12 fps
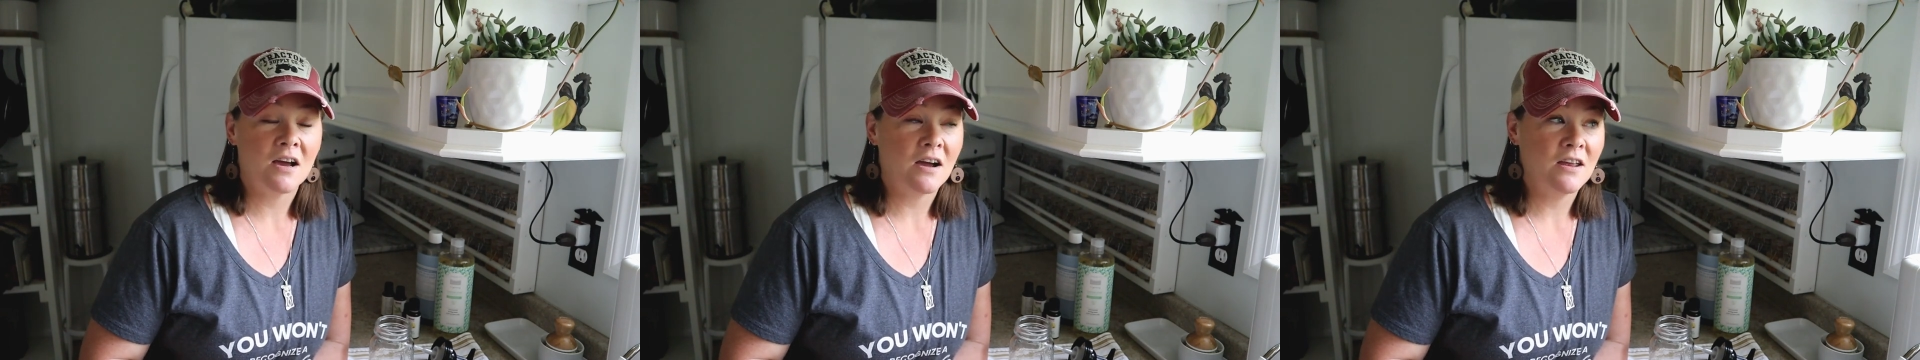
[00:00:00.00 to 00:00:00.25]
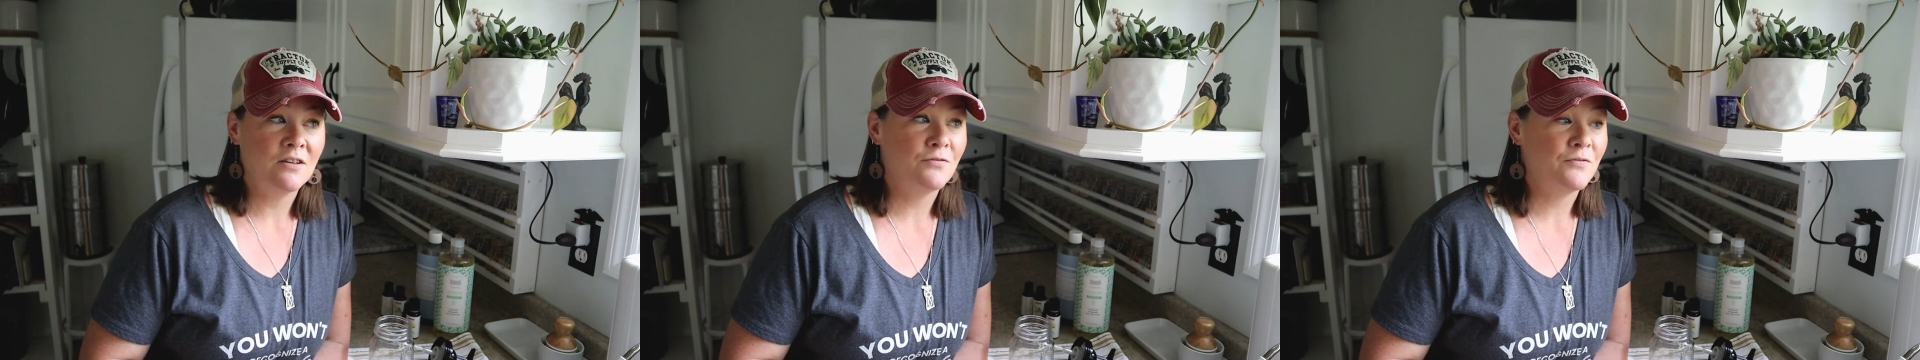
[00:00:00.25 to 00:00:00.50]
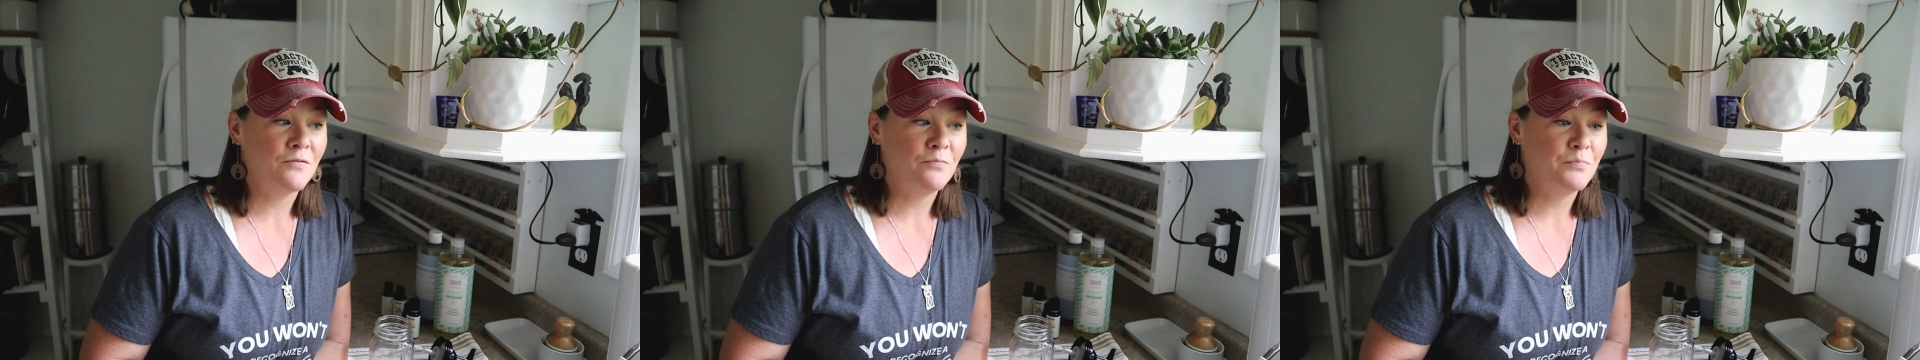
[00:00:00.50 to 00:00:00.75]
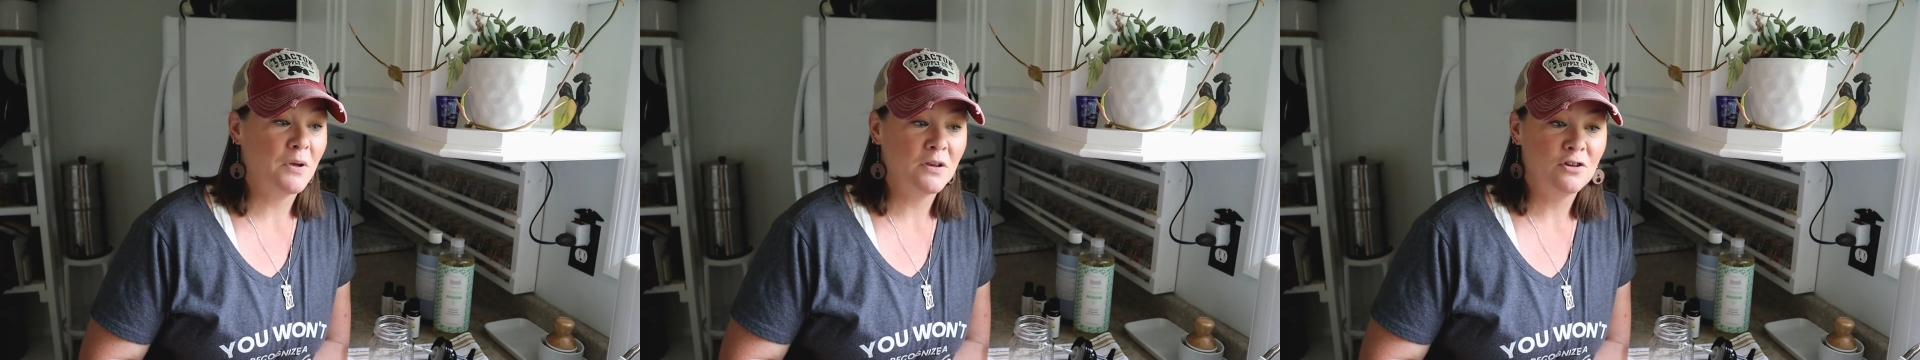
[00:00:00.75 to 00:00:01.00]
I've
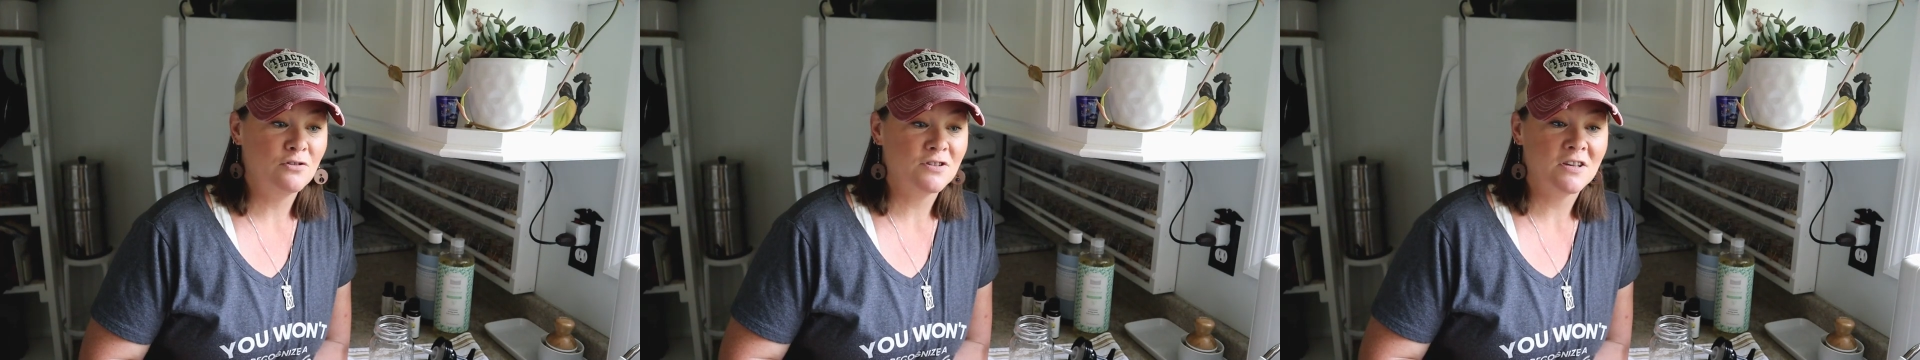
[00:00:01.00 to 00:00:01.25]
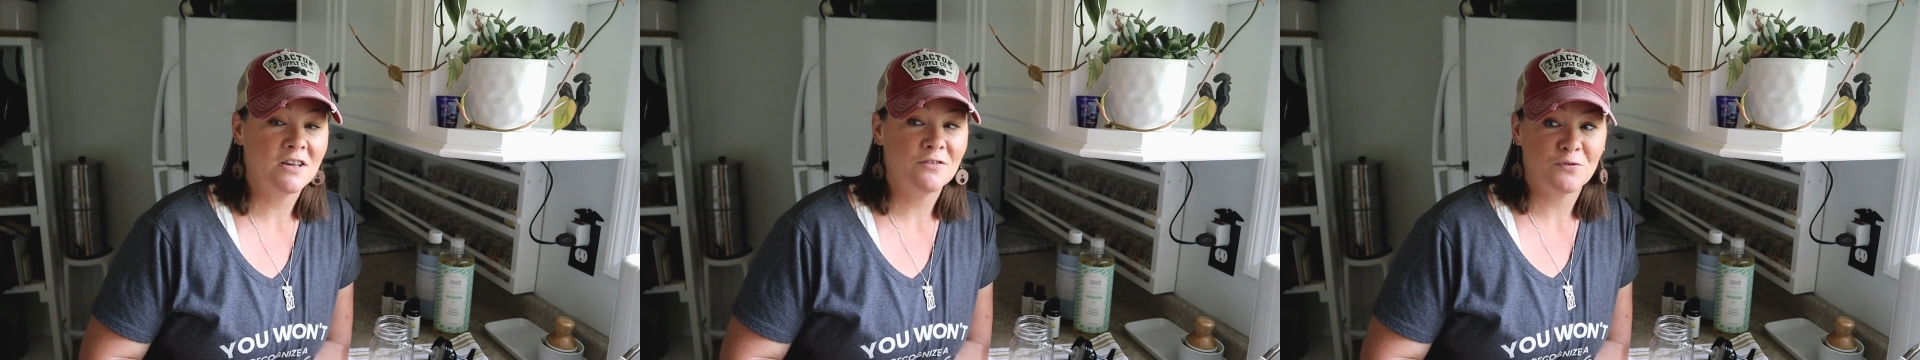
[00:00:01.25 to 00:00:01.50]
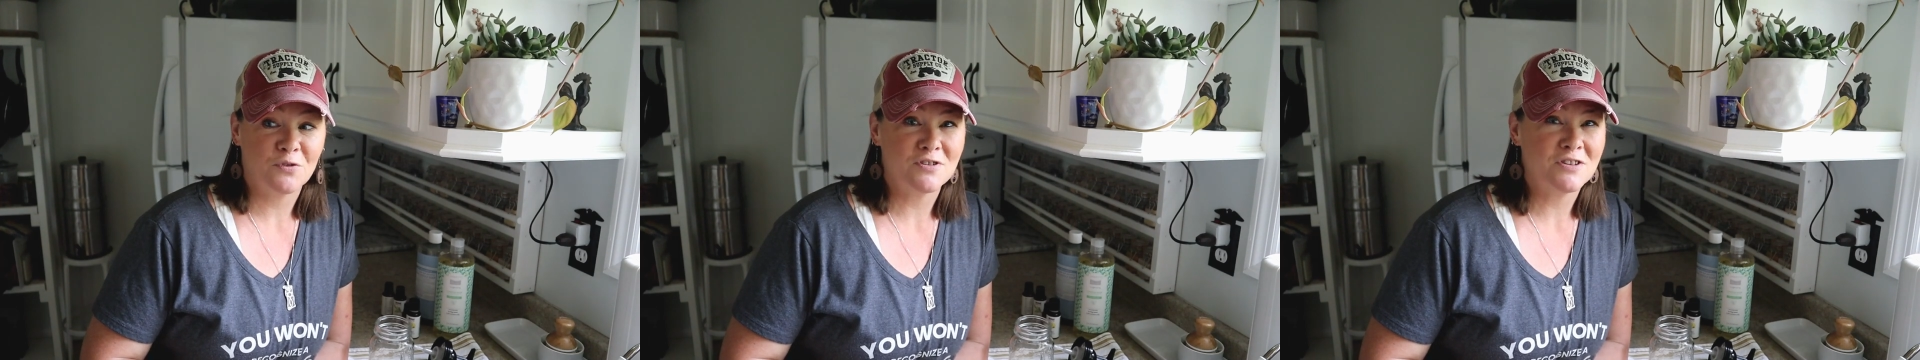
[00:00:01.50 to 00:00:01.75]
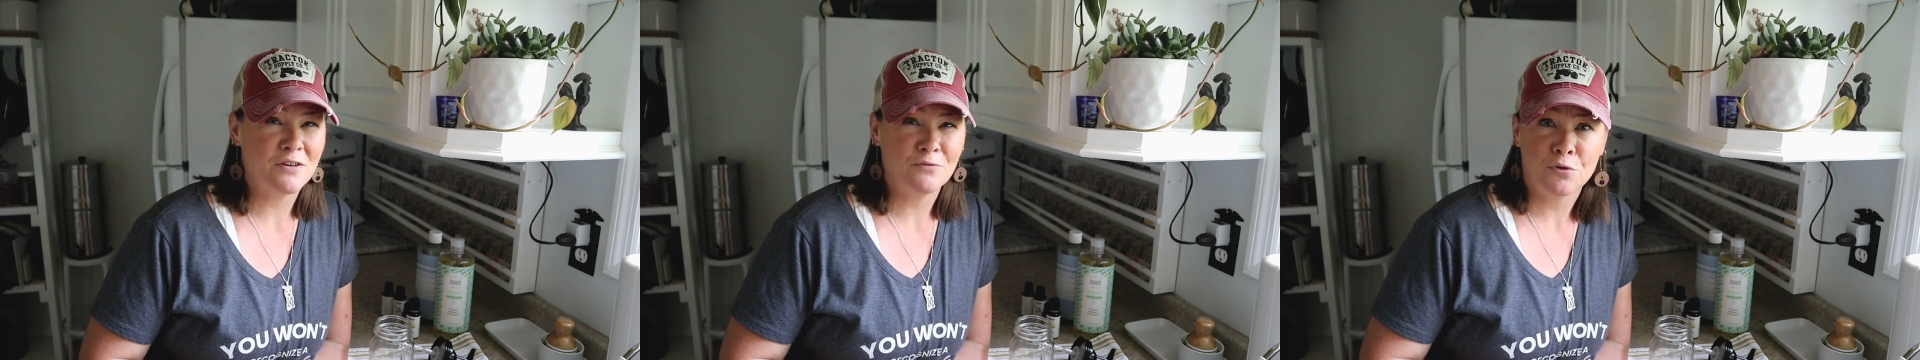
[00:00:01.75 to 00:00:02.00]
been using it for
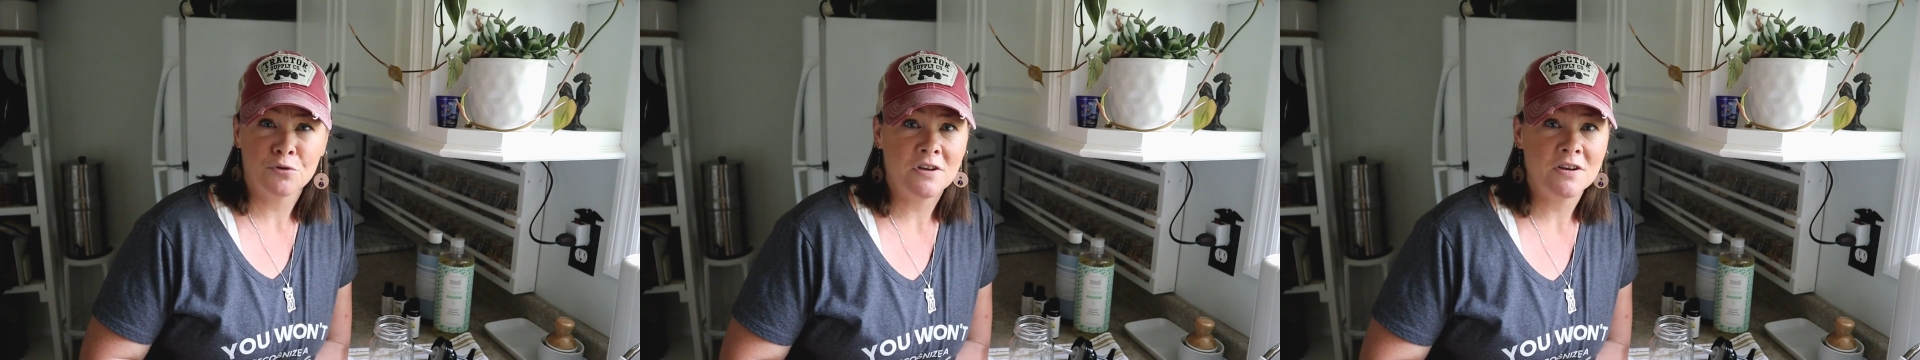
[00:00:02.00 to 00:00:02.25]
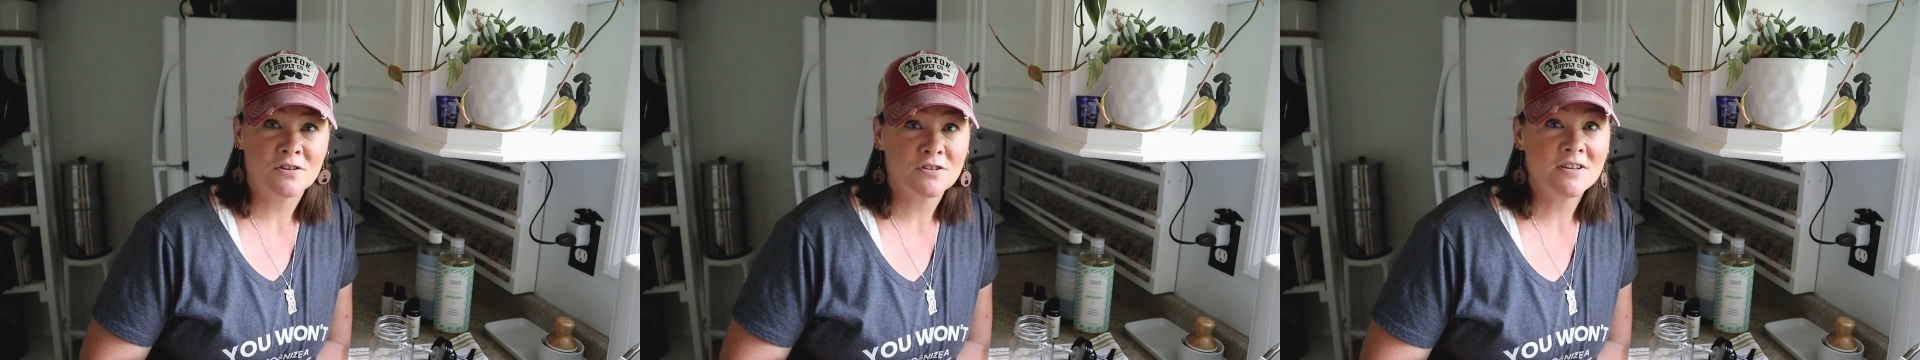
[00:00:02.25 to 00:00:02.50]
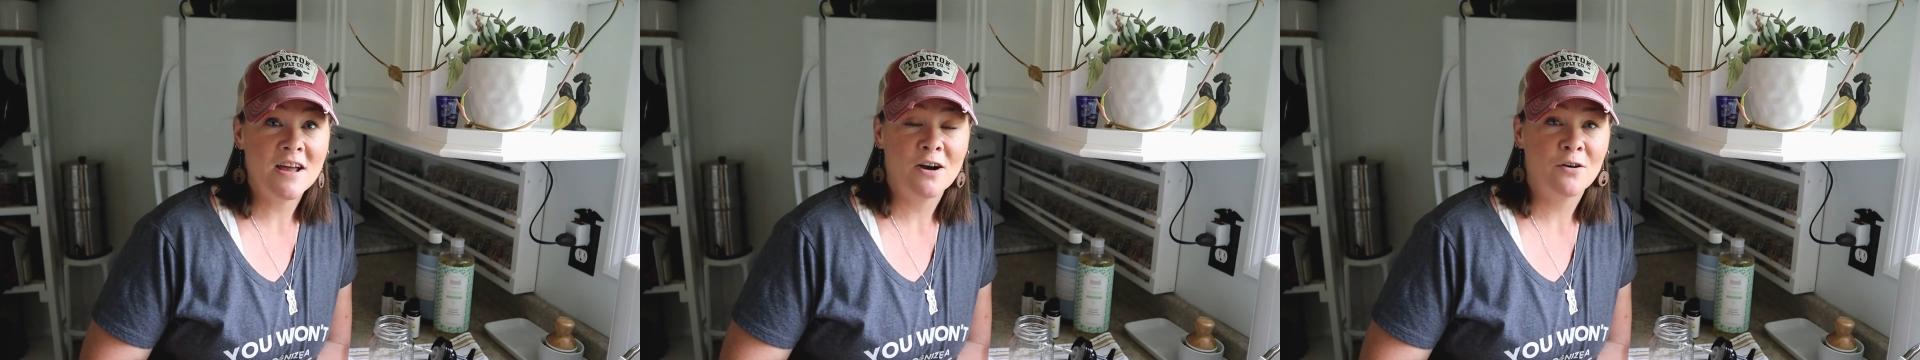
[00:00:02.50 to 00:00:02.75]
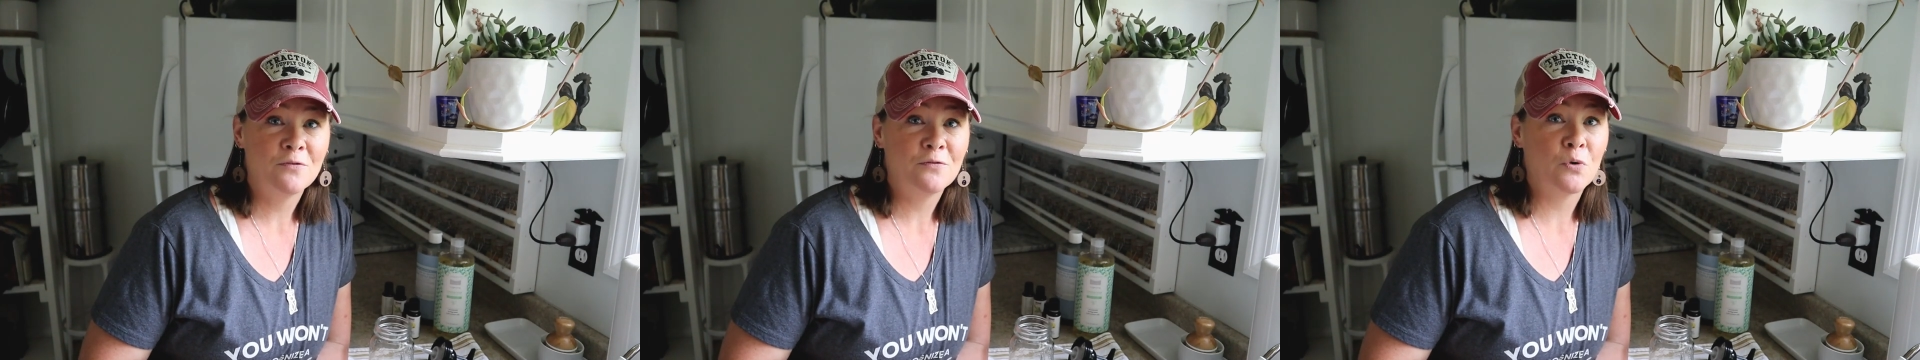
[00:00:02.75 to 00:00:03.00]
several years
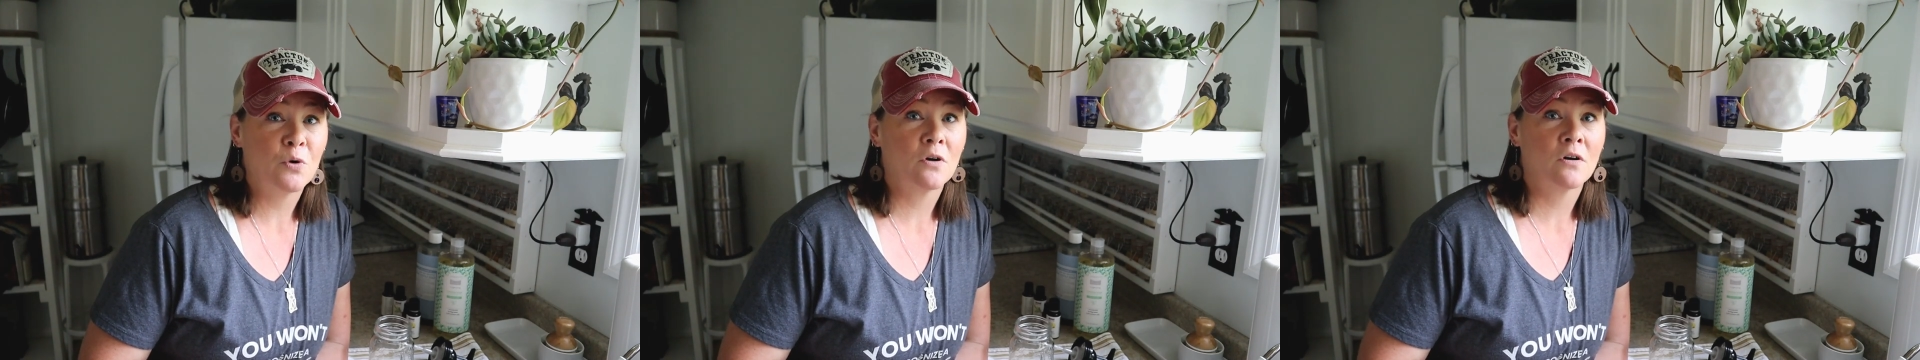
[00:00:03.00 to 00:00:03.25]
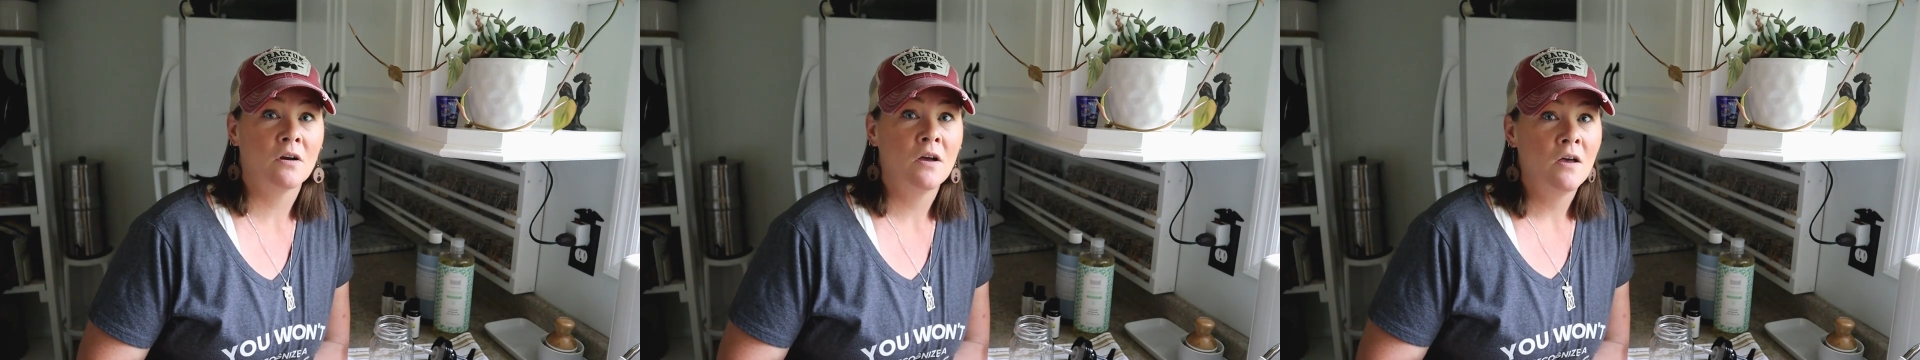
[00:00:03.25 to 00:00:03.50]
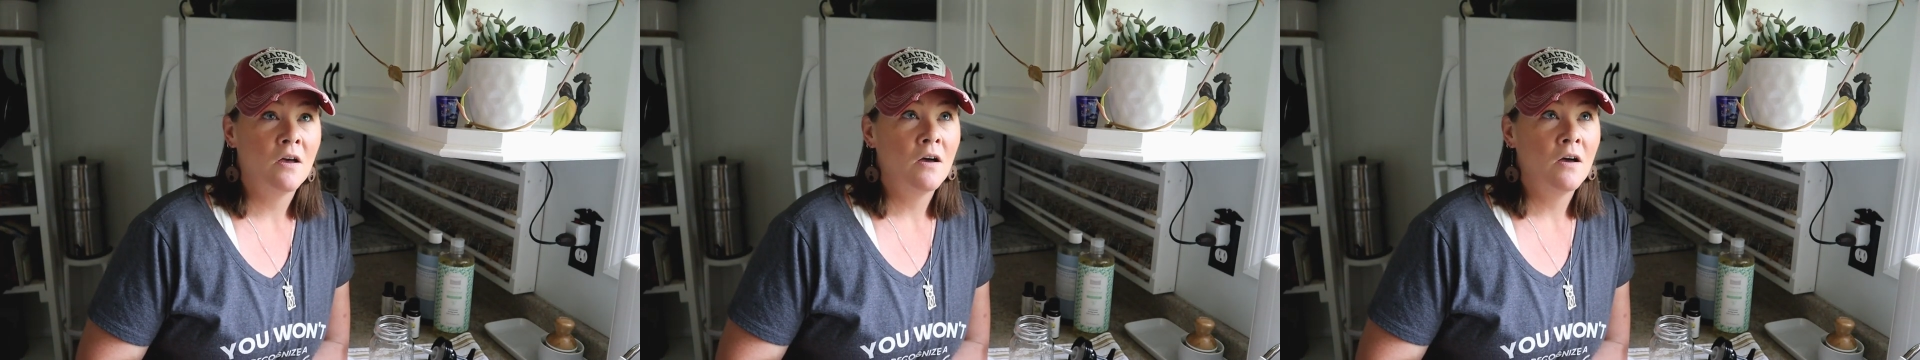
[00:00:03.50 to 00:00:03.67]
now for